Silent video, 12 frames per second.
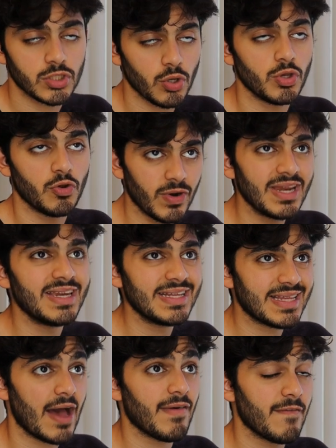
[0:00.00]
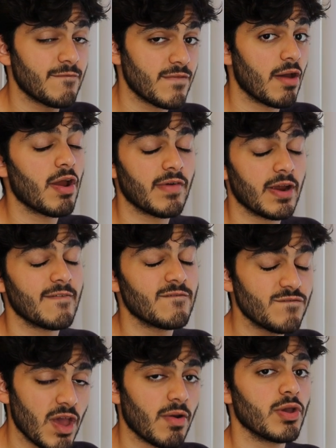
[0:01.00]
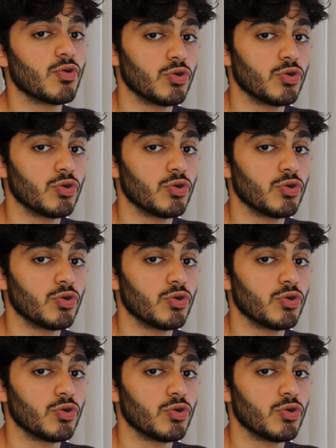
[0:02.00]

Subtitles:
So you really need to have a very, very, very